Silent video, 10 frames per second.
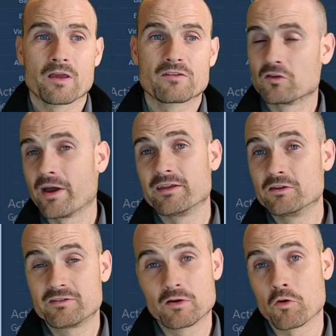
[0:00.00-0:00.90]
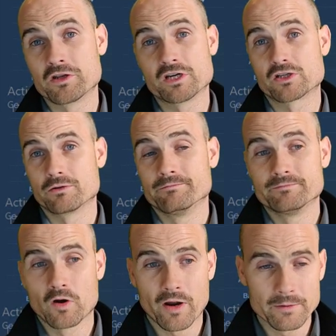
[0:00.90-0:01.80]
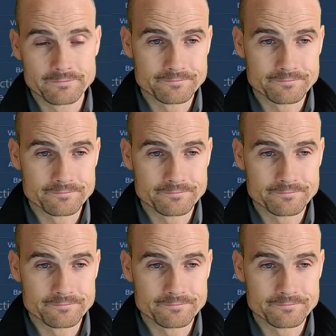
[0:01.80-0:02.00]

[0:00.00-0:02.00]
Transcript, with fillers: So I did the SQL injection, okay?